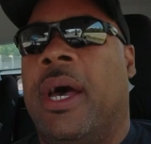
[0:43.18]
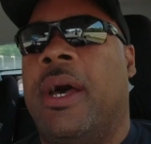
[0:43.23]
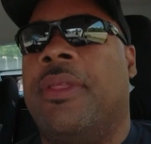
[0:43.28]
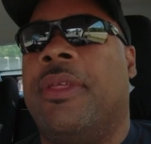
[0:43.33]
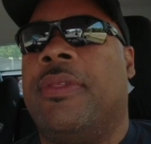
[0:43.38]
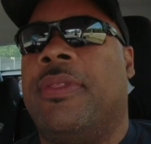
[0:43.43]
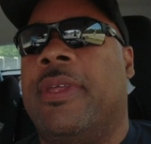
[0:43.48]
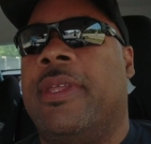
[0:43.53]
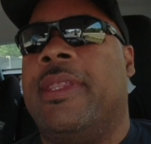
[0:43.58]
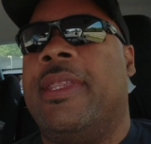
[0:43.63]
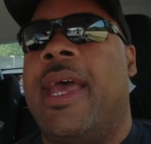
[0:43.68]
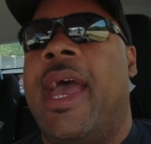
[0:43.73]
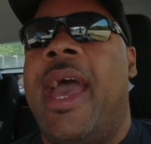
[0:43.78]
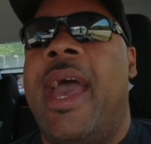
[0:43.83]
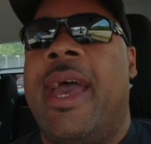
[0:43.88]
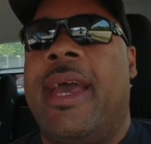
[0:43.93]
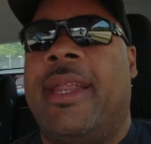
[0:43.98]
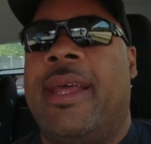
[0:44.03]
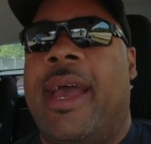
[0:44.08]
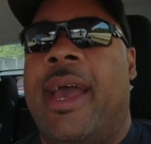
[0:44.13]
Other than
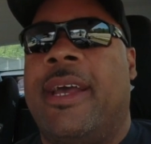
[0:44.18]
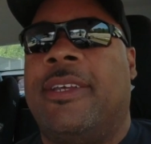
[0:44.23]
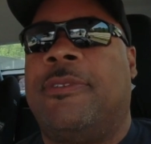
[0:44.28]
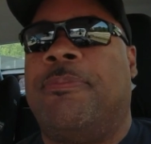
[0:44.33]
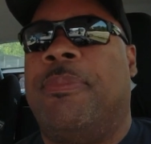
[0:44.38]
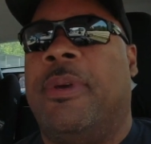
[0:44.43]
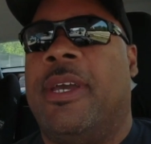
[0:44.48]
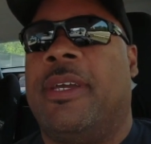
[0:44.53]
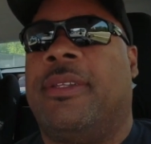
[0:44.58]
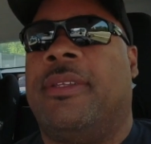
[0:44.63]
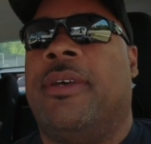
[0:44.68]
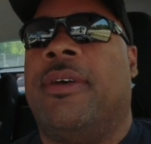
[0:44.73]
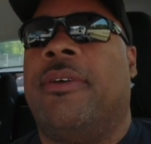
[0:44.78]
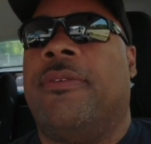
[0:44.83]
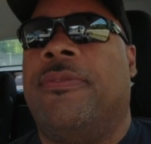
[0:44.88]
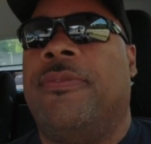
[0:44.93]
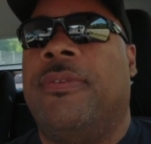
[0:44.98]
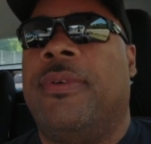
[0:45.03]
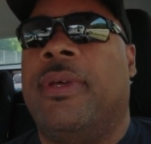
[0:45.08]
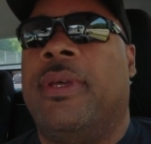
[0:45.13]
that aspect of